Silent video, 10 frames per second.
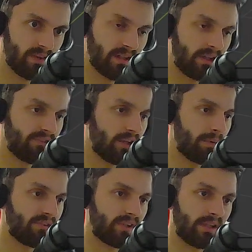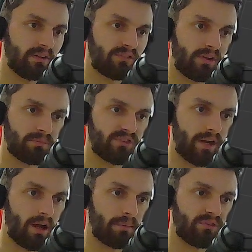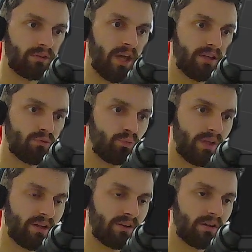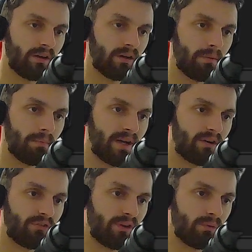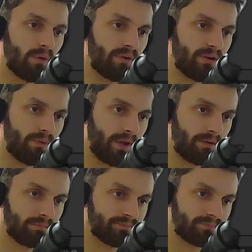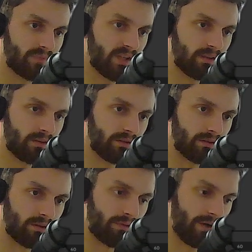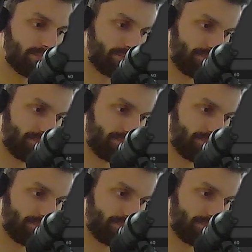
Let's get basically the same setup so that we can better see what we're doing. All right.